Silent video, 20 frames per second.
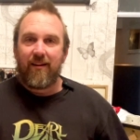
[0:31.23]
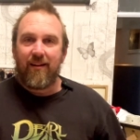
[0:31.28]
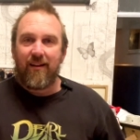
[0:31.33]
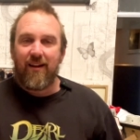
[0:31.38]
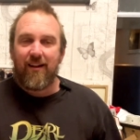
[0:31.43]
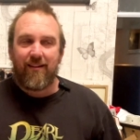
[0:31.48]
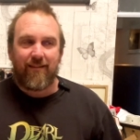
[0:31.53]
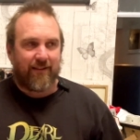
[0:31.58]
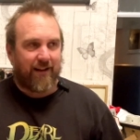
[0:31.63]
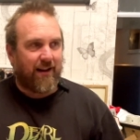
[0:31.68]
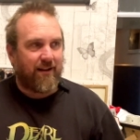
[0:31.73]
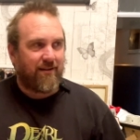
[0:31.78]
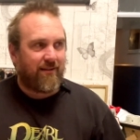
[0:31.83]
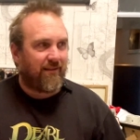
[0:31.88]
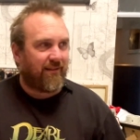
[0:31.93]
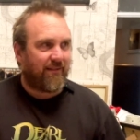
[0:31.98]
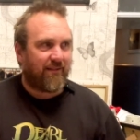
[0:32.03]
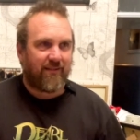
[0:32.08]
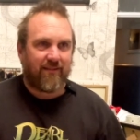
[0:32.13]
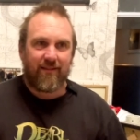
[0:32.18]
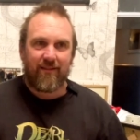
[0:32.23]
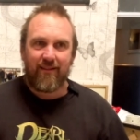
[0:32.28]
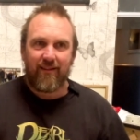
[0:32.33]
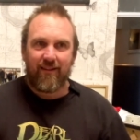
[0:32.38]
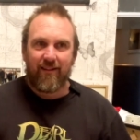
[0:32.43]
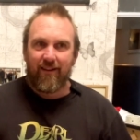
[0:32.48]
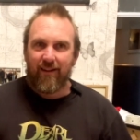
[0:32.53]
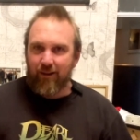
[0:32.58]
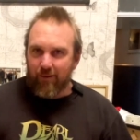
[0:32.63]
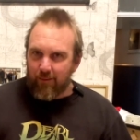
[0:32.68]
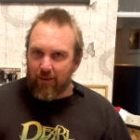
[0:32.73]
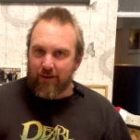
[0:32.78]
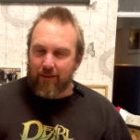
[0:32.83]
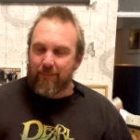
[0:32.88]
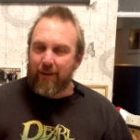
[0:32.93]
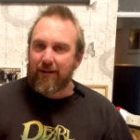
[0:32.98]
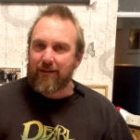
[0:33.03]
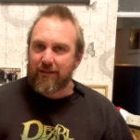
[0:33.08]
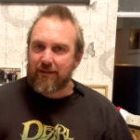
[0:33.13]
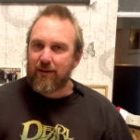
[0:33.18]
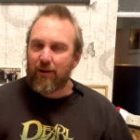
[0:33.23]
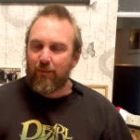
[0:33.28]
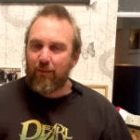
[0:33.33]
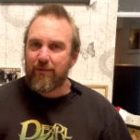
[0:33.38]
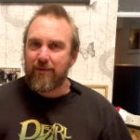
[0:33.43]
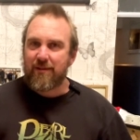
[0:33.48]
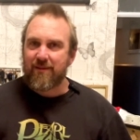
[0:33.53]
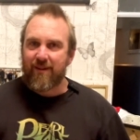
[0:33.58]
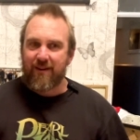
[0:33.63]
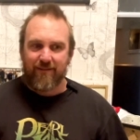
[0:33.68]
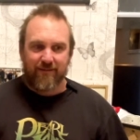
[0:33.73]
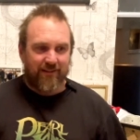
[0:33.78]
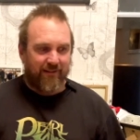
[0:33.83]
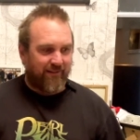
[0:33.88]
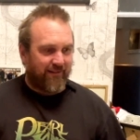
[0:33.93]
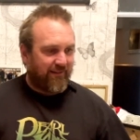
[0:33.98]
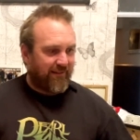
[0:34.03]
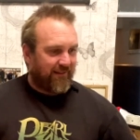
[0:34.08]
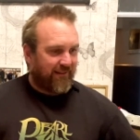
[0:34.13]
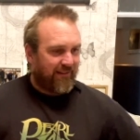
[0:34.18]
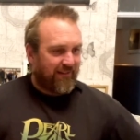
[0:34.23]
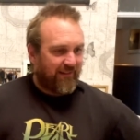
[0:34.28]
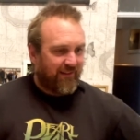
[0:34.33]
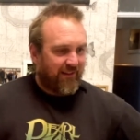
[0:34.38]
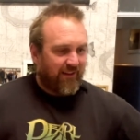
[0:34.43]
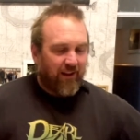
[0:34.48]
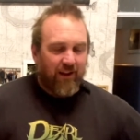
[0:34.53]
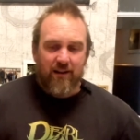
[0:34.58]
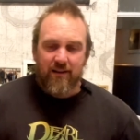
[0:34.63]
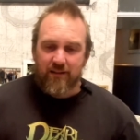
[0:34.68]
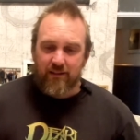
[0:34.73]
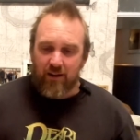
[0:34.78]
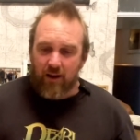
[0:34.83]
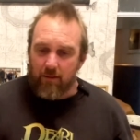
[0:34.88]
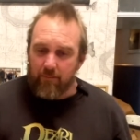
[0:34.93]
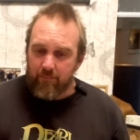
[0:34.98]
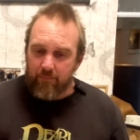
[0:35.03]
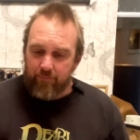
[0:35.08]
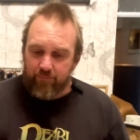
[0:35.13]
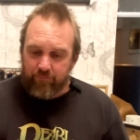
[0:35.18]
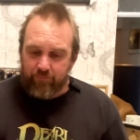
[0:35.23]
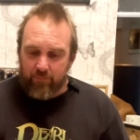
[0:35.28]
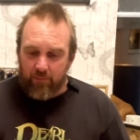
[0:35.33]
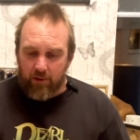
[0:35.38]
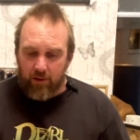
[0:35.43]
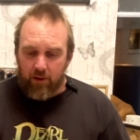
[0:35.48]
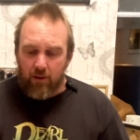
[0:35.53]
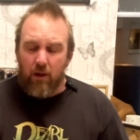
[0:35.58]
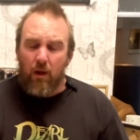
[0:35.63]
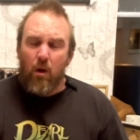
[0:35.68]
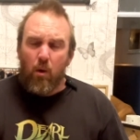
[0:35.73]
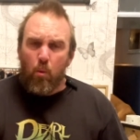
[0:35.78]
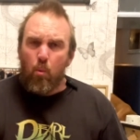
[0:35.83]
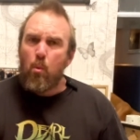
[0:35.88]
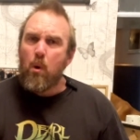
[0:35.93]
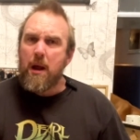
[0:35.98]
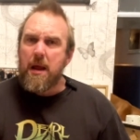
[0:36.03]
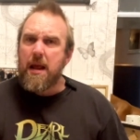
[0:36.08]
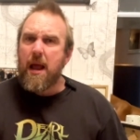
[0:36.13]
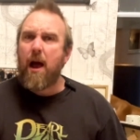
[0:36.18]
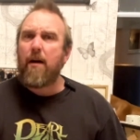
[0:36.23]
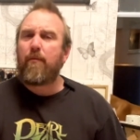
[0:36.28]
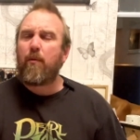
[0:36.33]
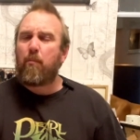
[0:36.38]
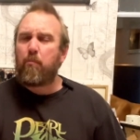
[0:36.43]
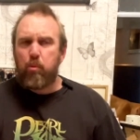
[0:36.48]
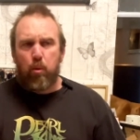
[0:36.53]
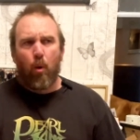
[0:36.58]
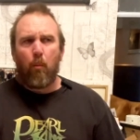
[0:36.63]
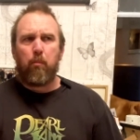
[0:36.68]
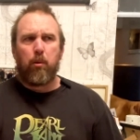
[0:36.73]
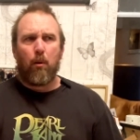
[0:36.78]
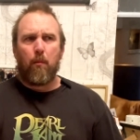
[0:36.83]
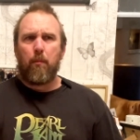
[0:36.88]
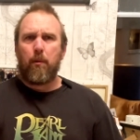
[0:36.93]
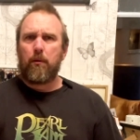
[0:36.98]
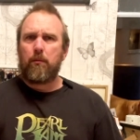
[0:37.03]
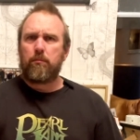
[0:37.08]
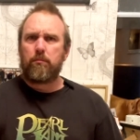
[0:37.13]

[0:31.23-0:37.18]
Hello again, welcome back to Scott Wonders World, and we have a problem,